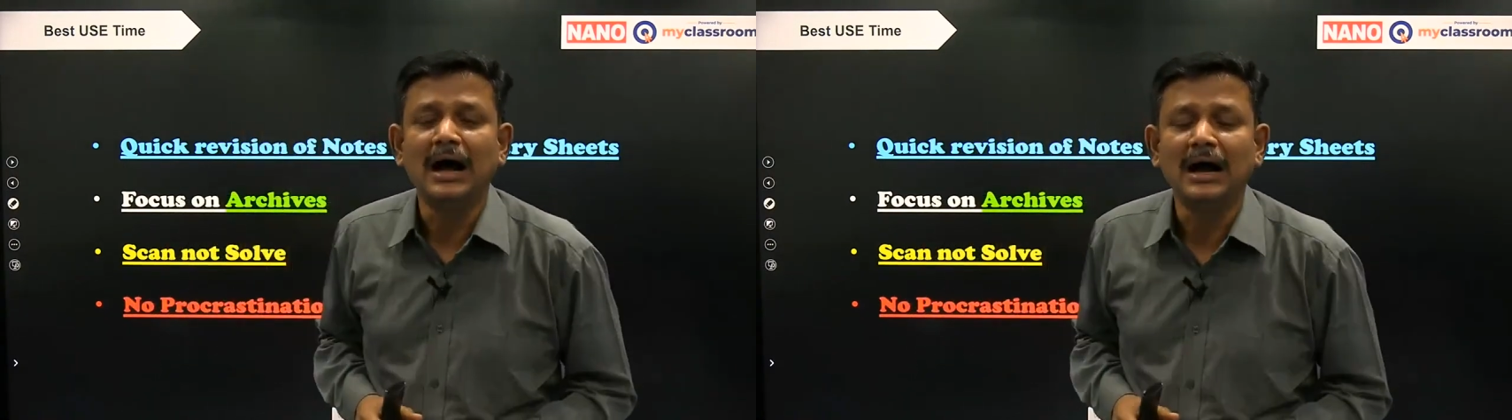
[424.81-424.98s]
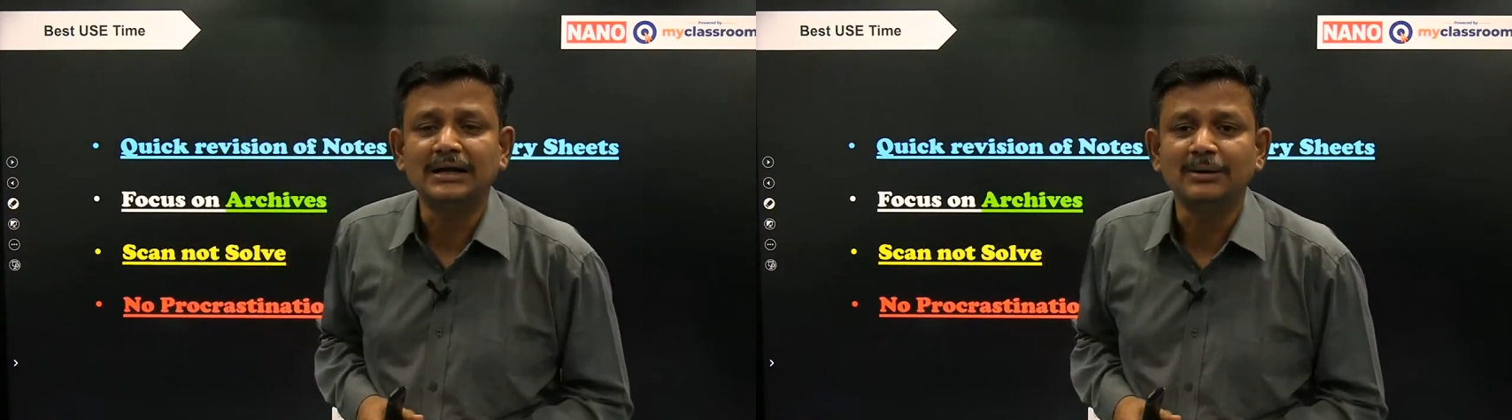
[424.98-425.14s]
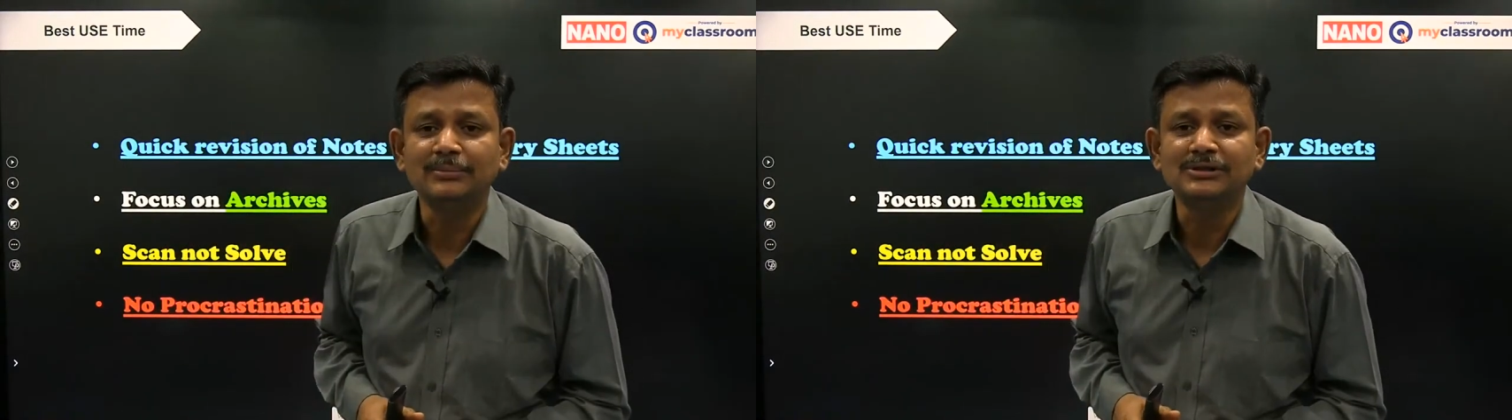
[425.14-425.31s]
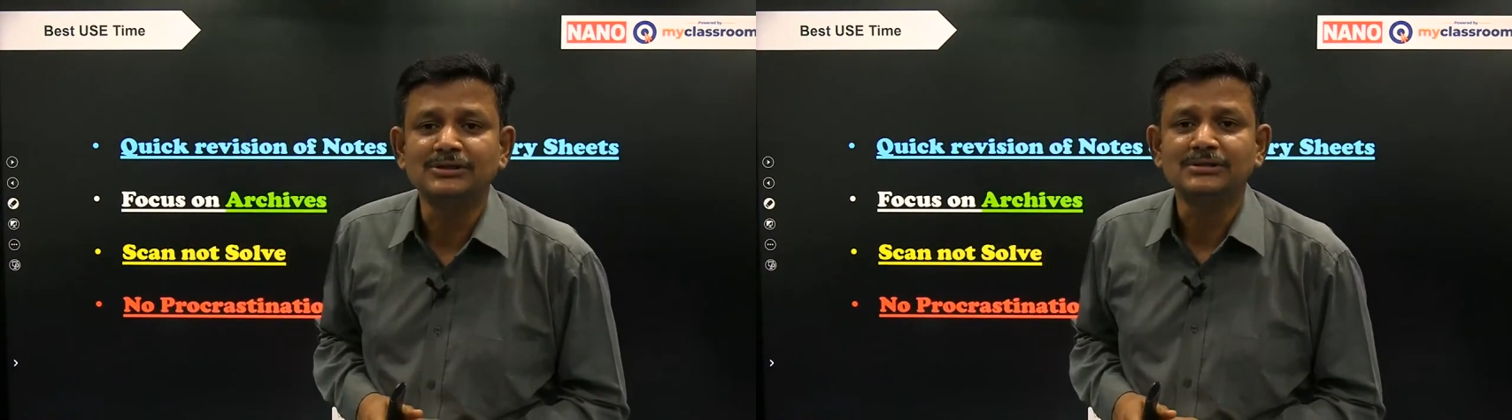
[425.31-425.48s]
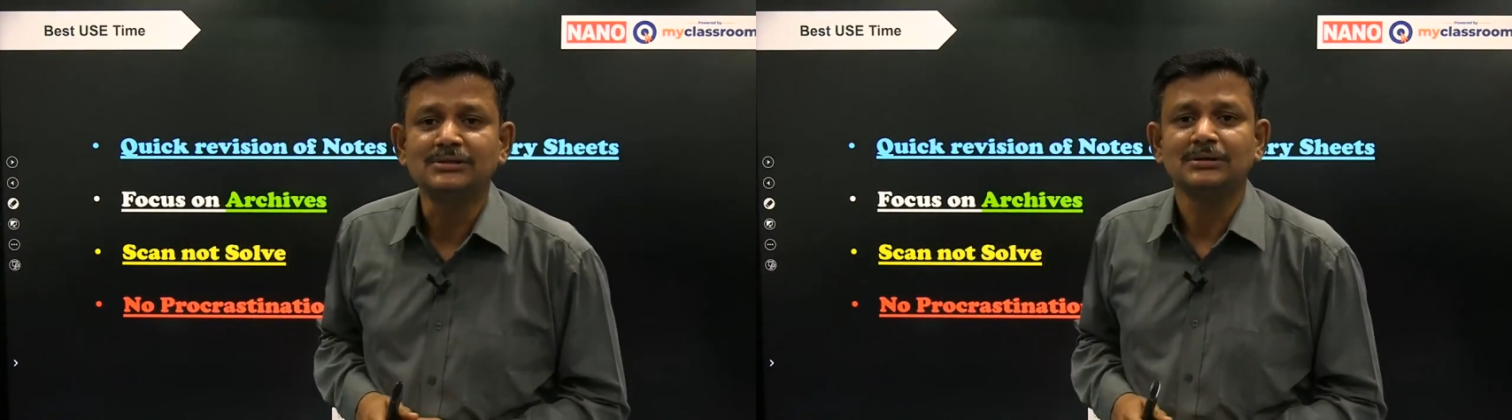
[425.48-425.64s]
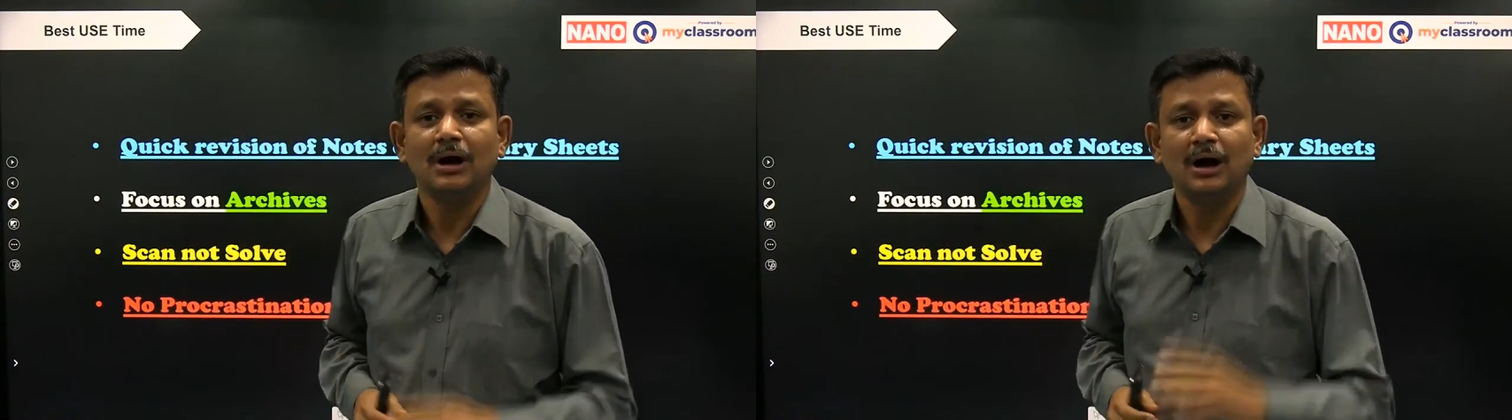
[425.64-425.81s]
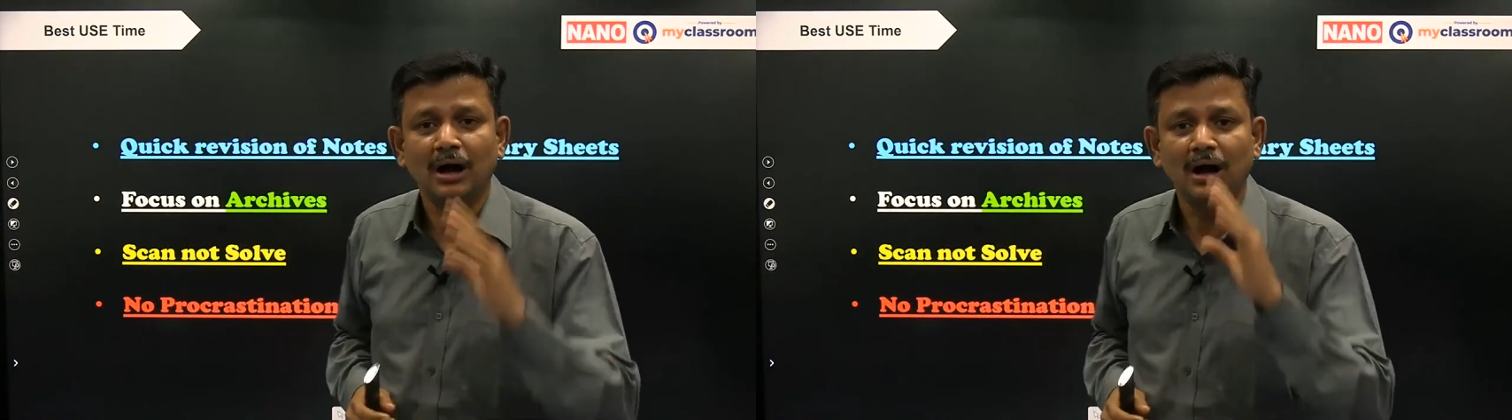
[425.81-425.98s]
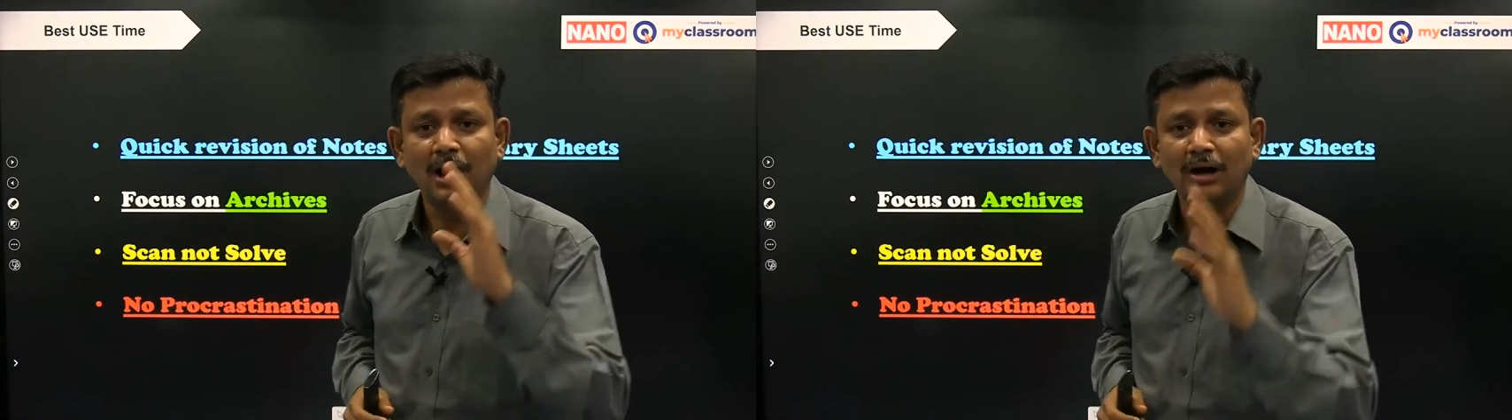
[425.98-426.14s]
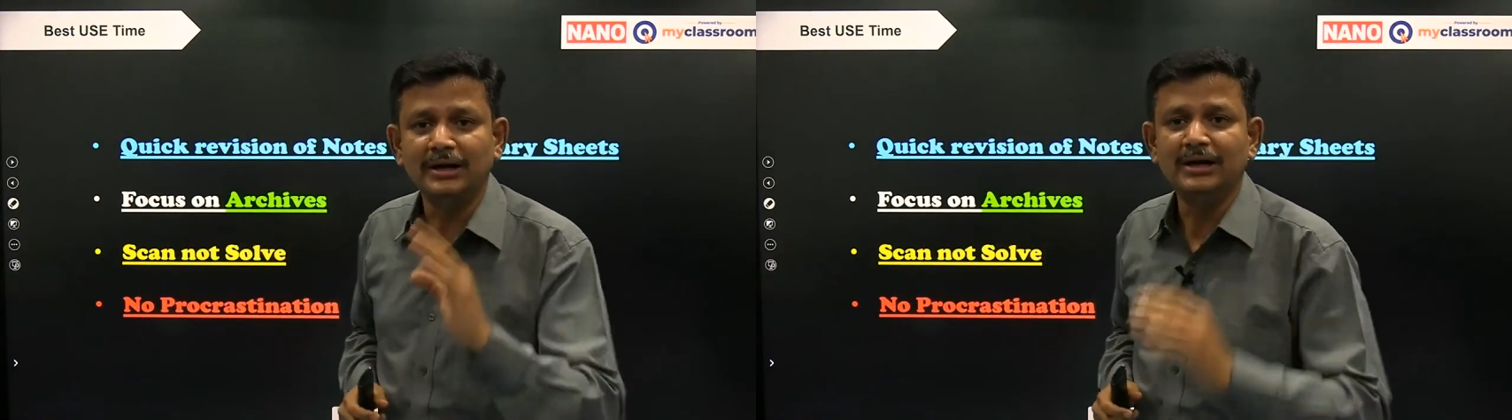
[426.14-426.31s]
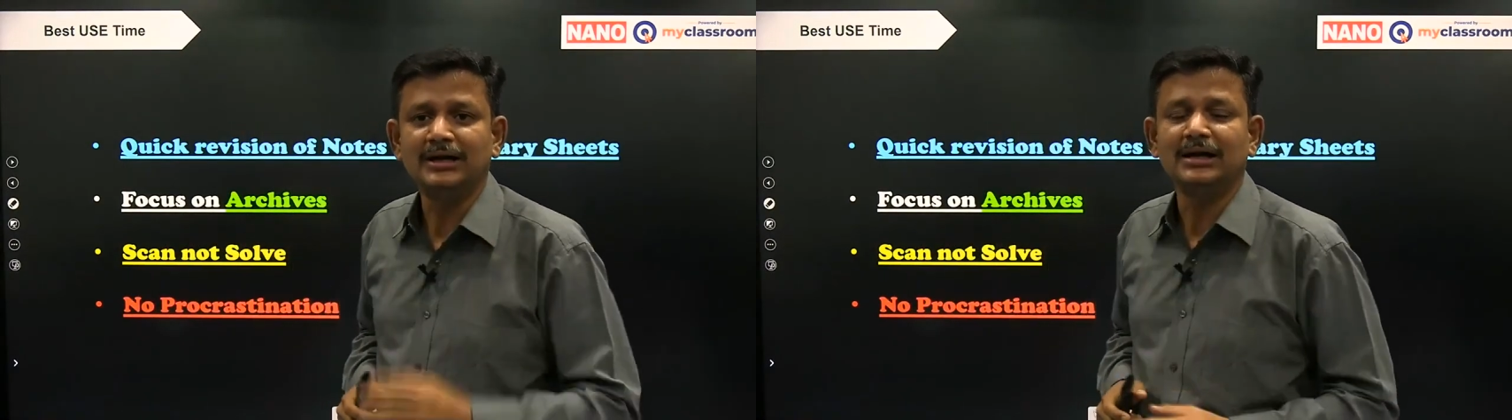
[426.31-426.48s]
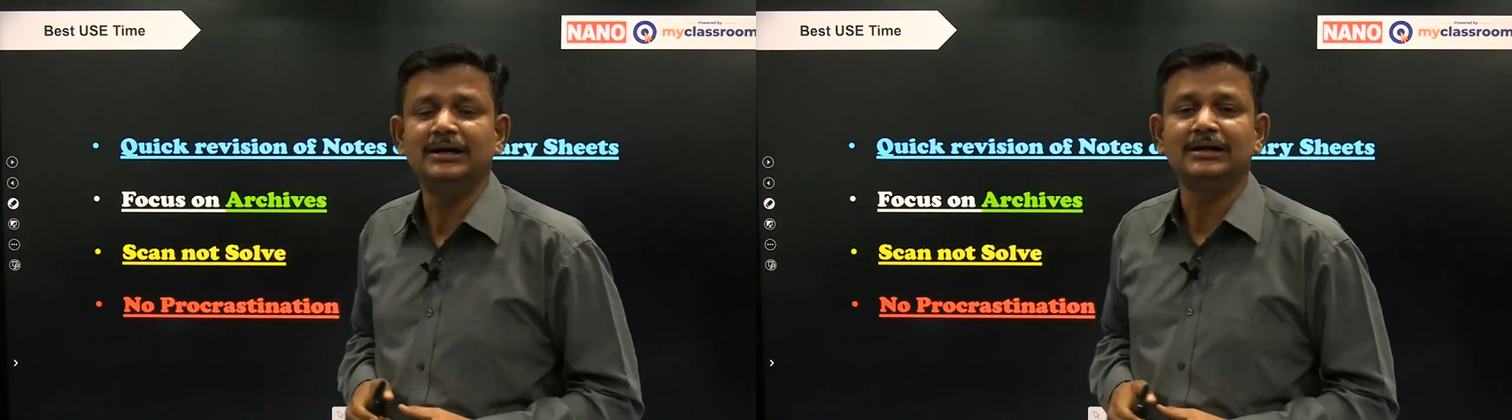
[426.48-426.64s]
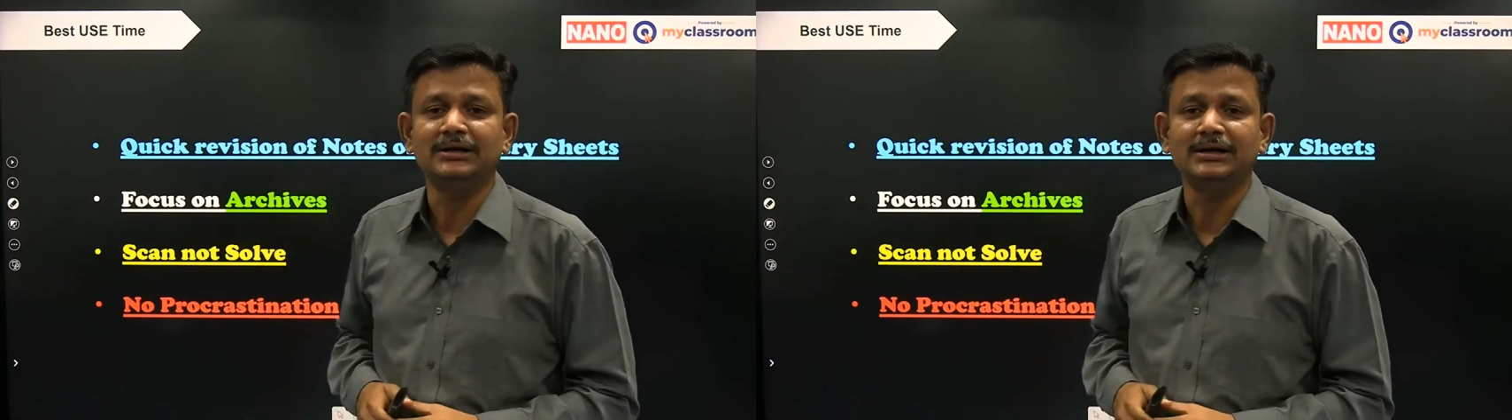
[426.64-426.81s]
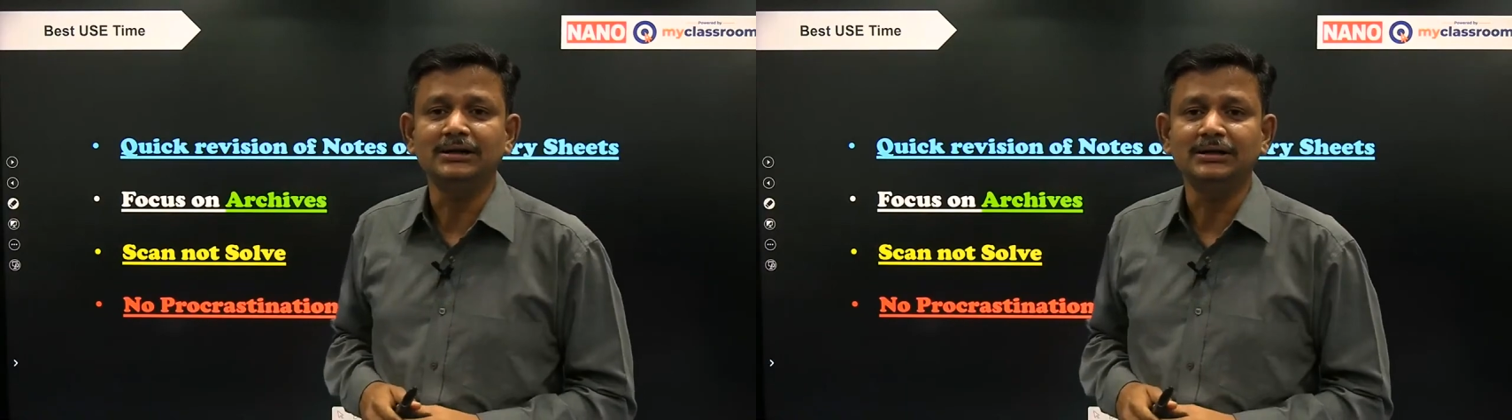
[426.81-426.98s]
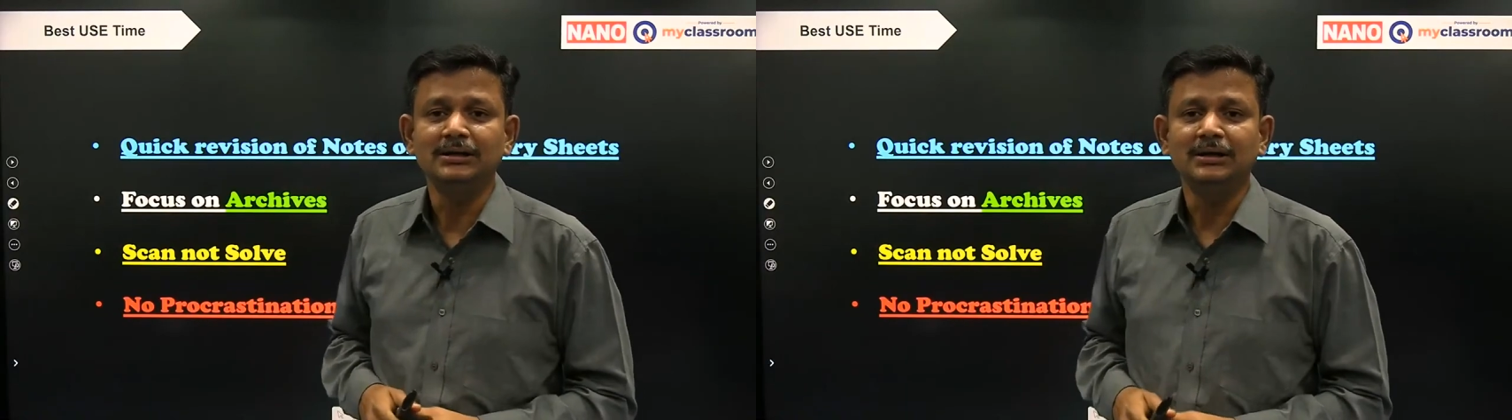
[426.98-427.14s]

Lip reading: attempts already conducted.